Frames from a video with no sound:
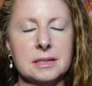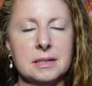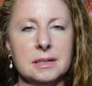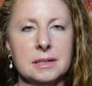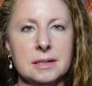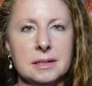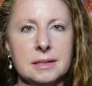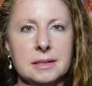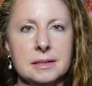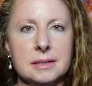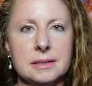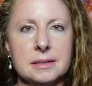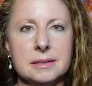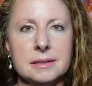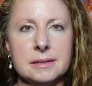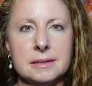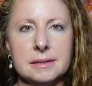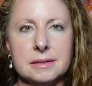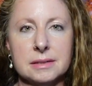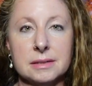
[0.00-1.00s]

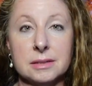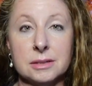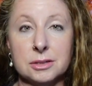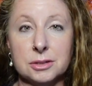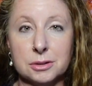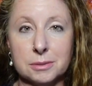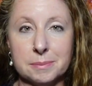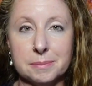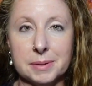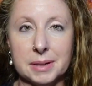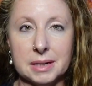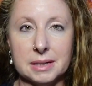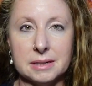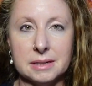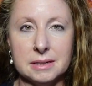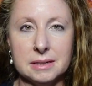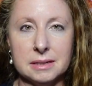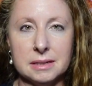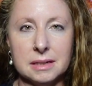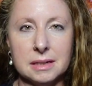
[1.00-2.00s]
on your
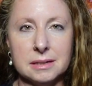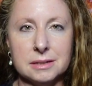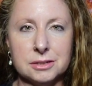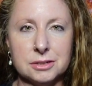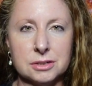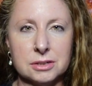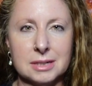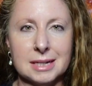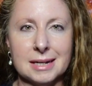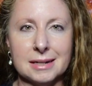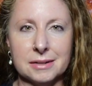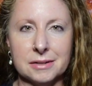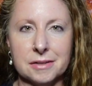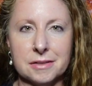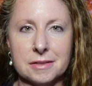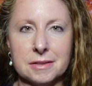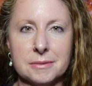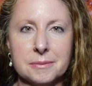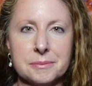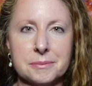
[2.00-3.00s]
body and your health.